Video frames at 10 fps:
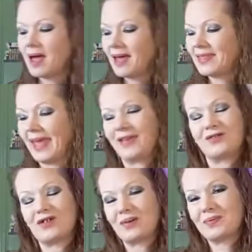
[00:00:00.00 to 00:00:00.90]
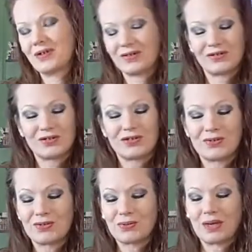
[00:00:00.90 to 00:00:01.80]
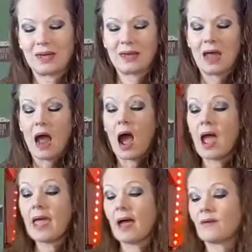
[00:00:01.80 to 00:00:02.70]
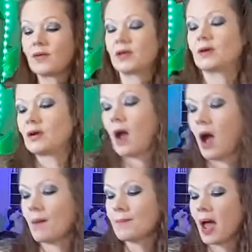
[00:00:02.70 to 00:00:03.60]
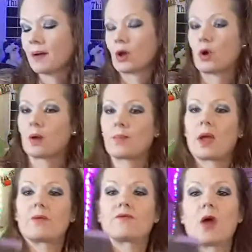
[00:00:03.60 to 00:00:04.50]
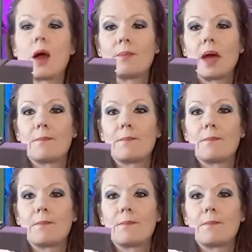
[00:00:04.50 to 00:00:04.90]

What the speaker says: Thank you, Tom Trickle. You're so sweet. I have here cornbread from,